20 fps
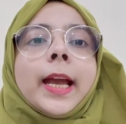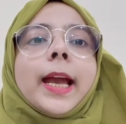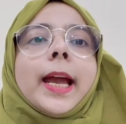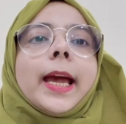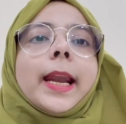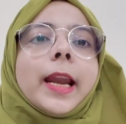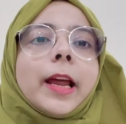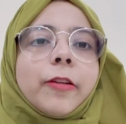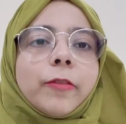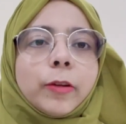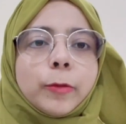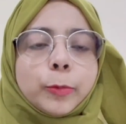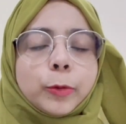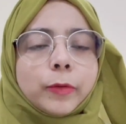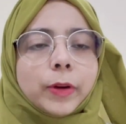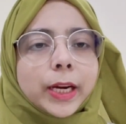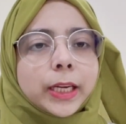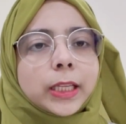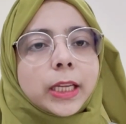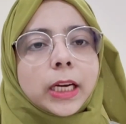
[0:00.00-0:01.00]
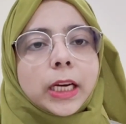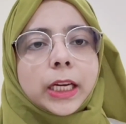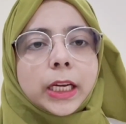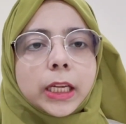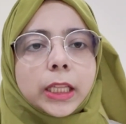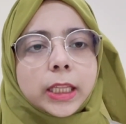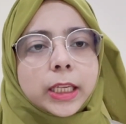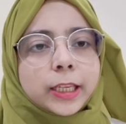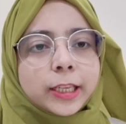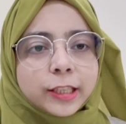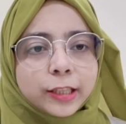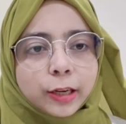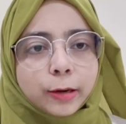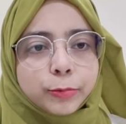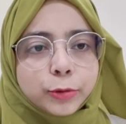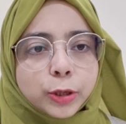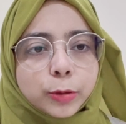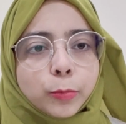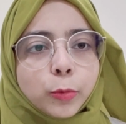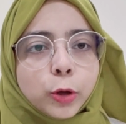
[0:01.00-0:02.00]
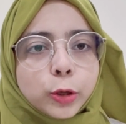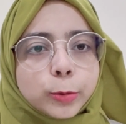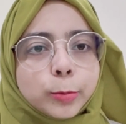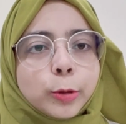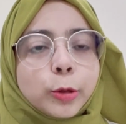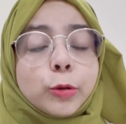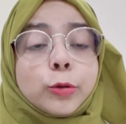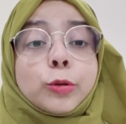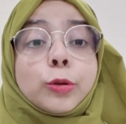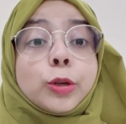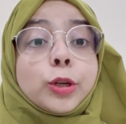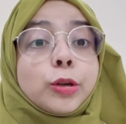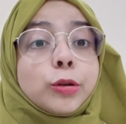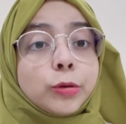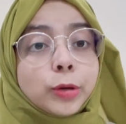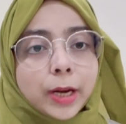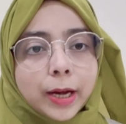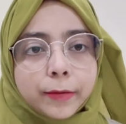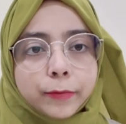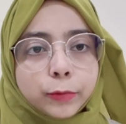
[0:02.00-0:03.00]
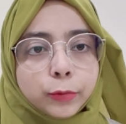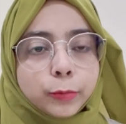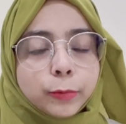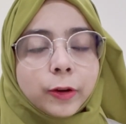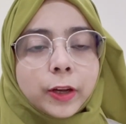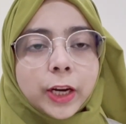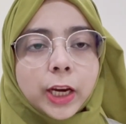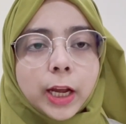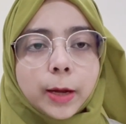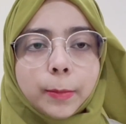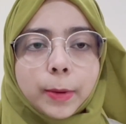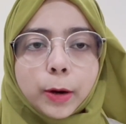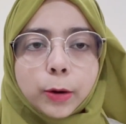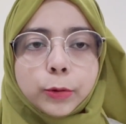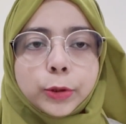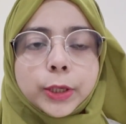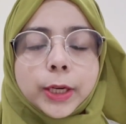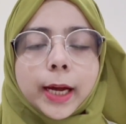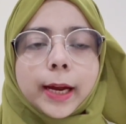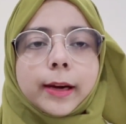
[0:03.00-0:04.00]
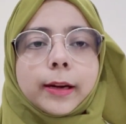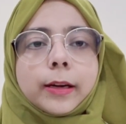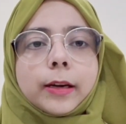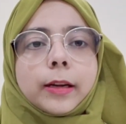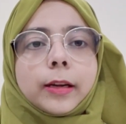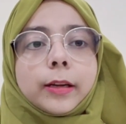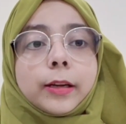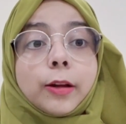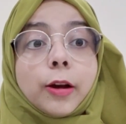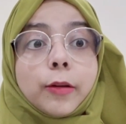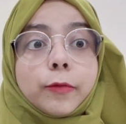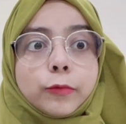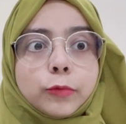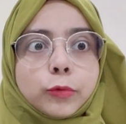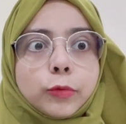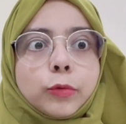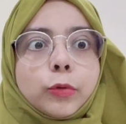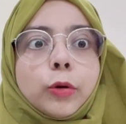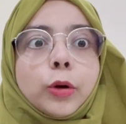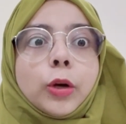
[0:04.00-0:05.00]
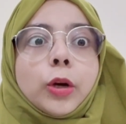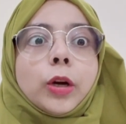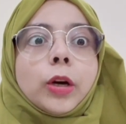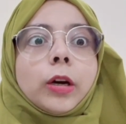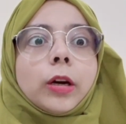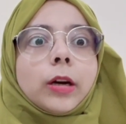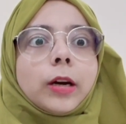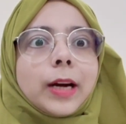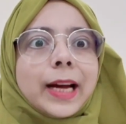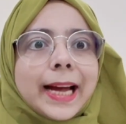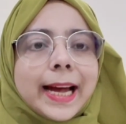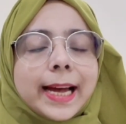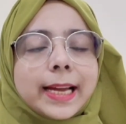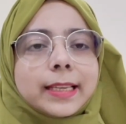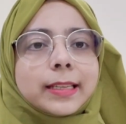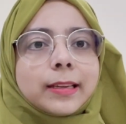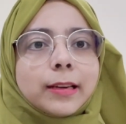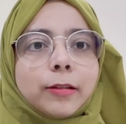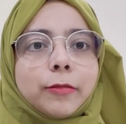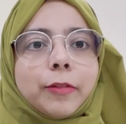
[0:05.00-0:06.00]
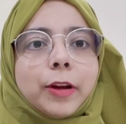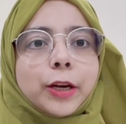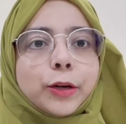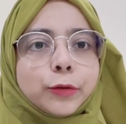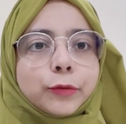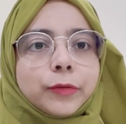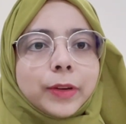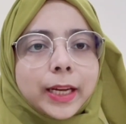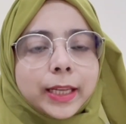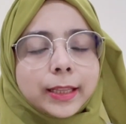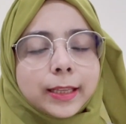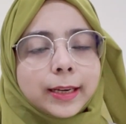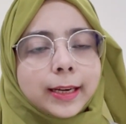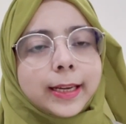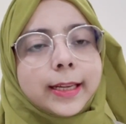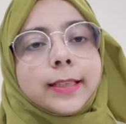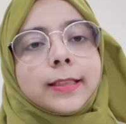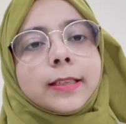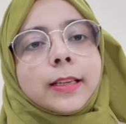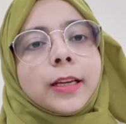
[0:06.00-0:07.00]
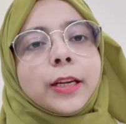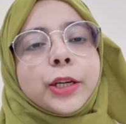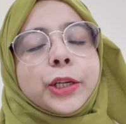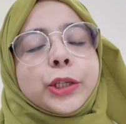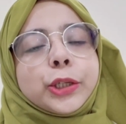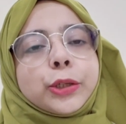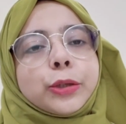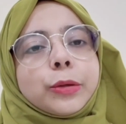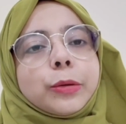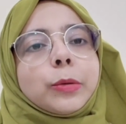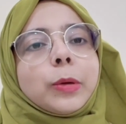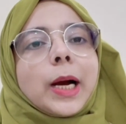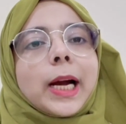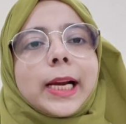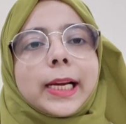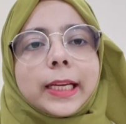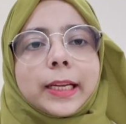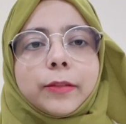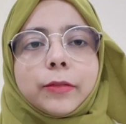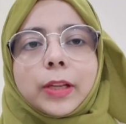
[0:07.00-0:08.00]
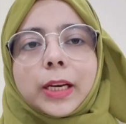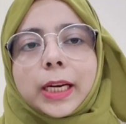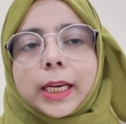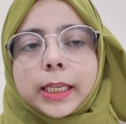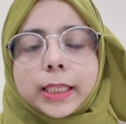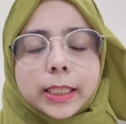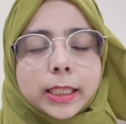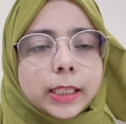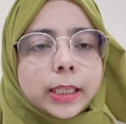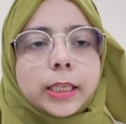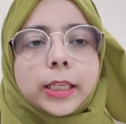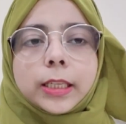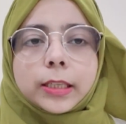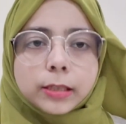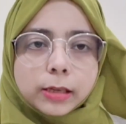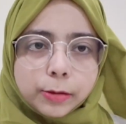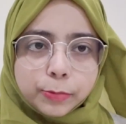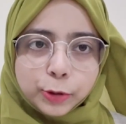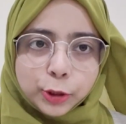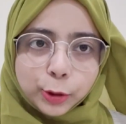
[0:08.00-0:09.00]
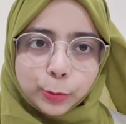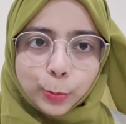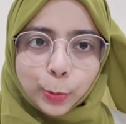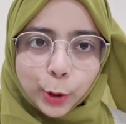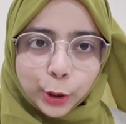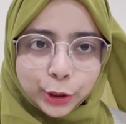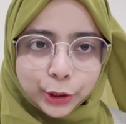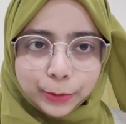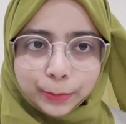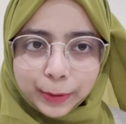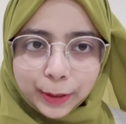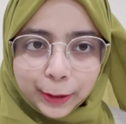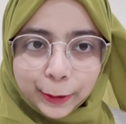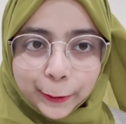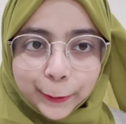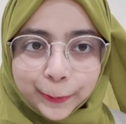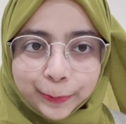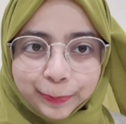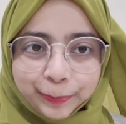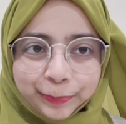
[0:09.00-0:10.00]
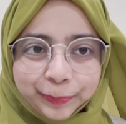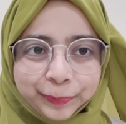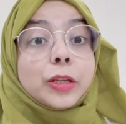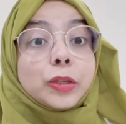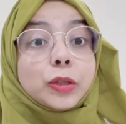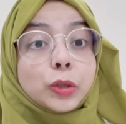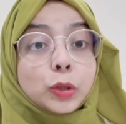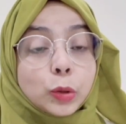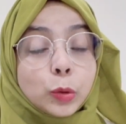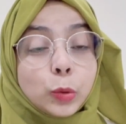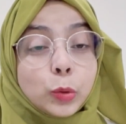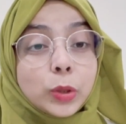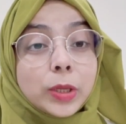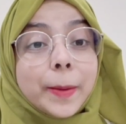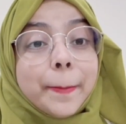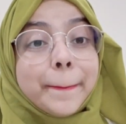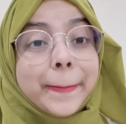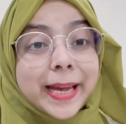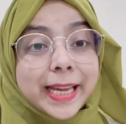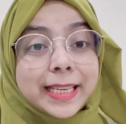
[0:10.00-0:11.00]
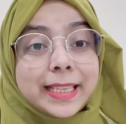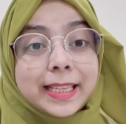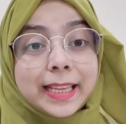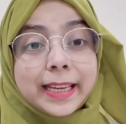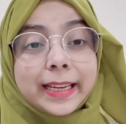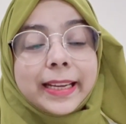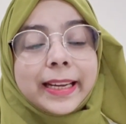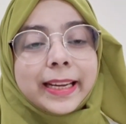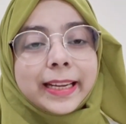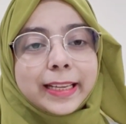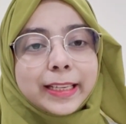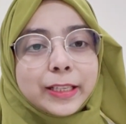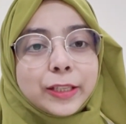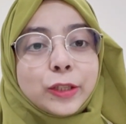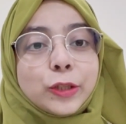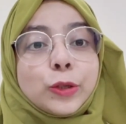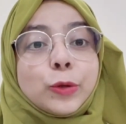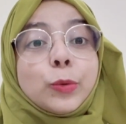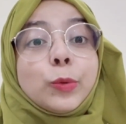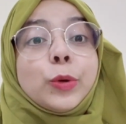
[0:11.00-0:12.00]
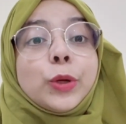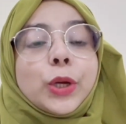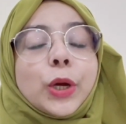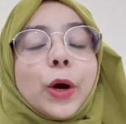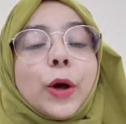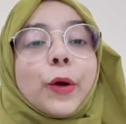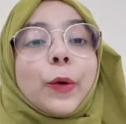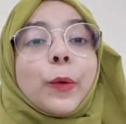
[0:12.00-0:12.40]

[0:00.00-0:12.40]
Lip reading: and I will provide the link in the description box below, so you don't have to worry about and you have to hassle where to find the links. So I'll give the links in the description box below. So the best thing is do your